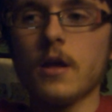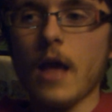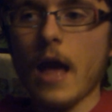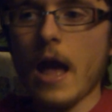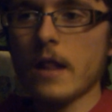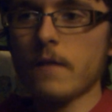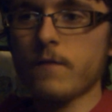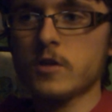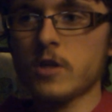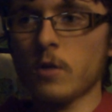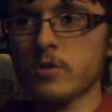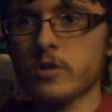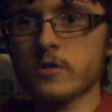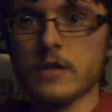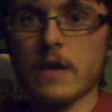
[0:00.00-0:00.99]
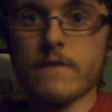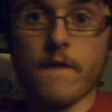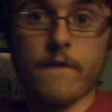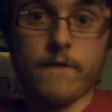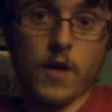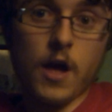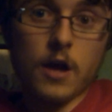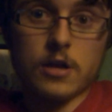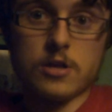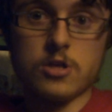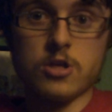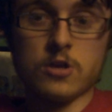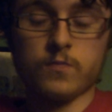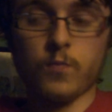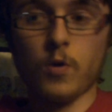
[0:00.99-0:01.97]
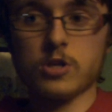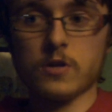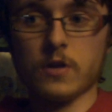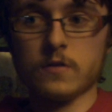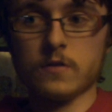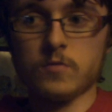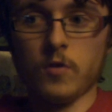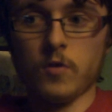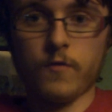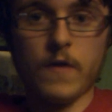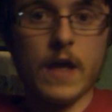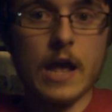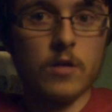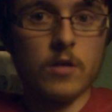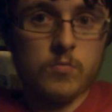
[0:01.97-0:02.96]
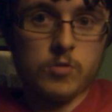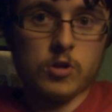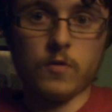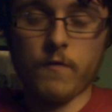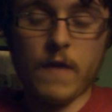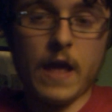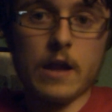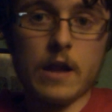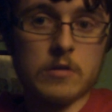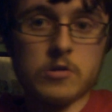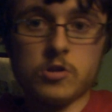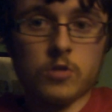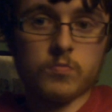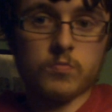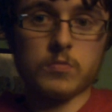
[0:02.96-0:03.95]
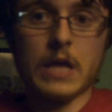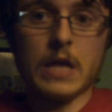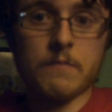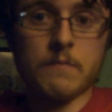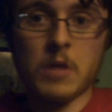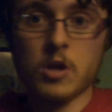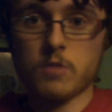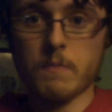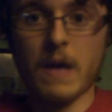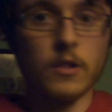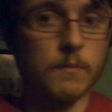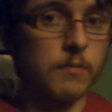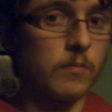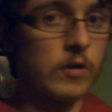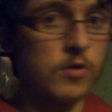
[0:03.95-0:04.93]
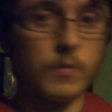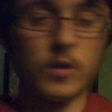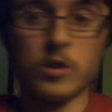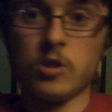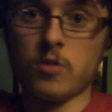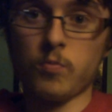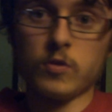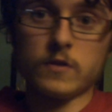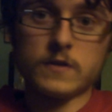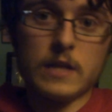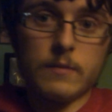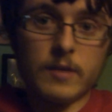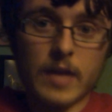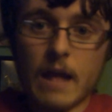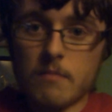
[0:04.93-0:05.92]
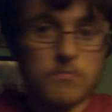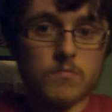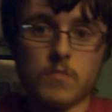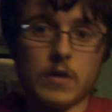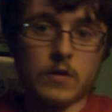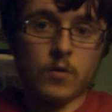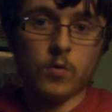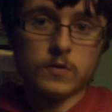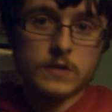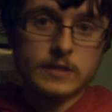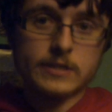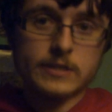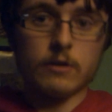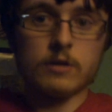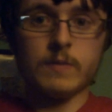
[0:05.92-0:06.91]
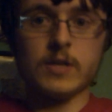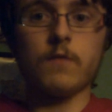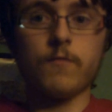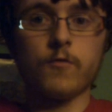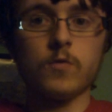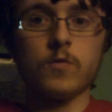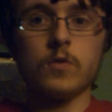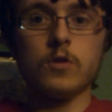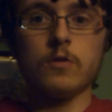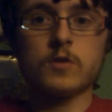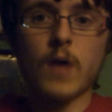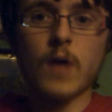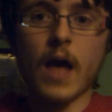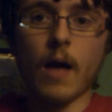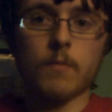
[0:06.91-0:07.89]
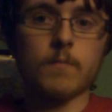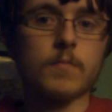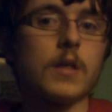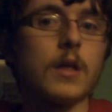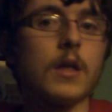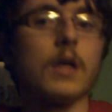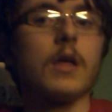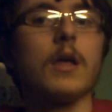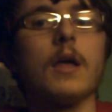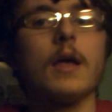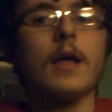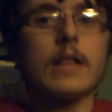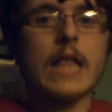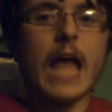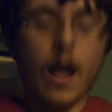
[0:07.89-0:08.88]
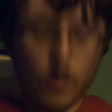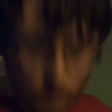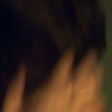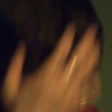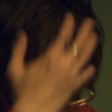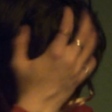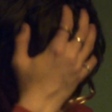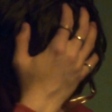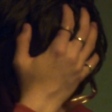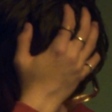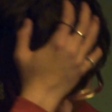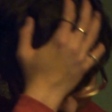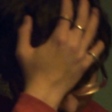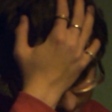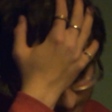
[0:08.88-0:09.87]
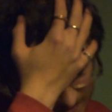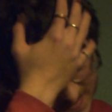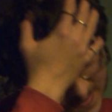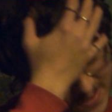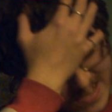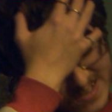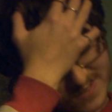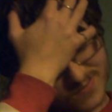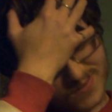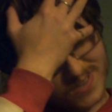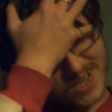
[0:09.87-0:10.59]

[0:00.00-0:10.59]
And if you're someone just doesn't give a fuck and you just watch it because you're a fan, or just a fan, and you don't care much about them, but you just want to see them again, of course, this series would be good for you as well. Now, that's good.